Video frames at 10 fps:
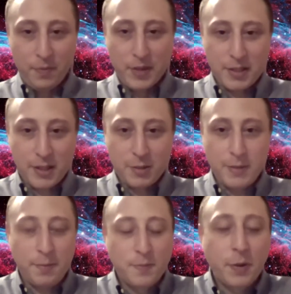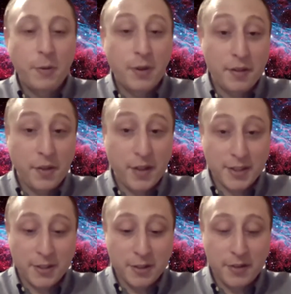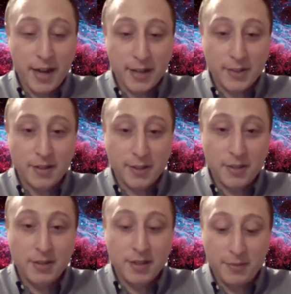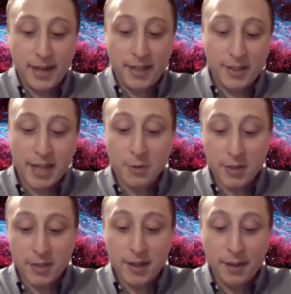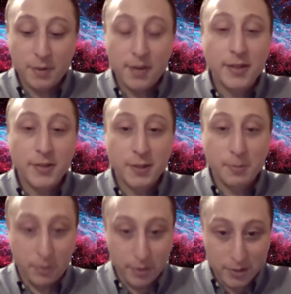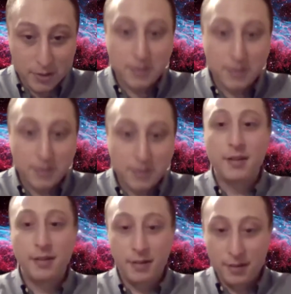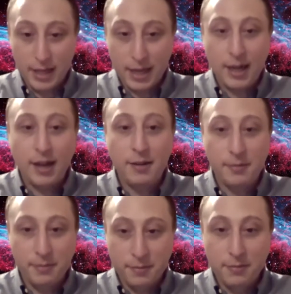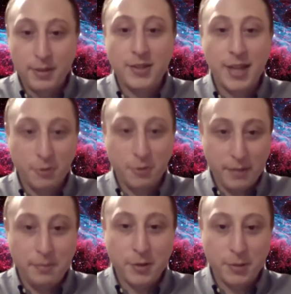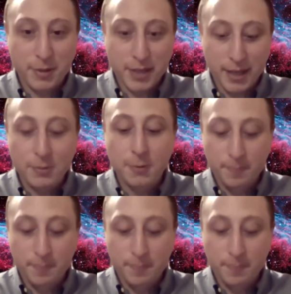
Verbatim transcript: excuse me, one of the things I'll do for our next launch is, is find a scheduling software that supports uh, yeah. rescheduling multiple times.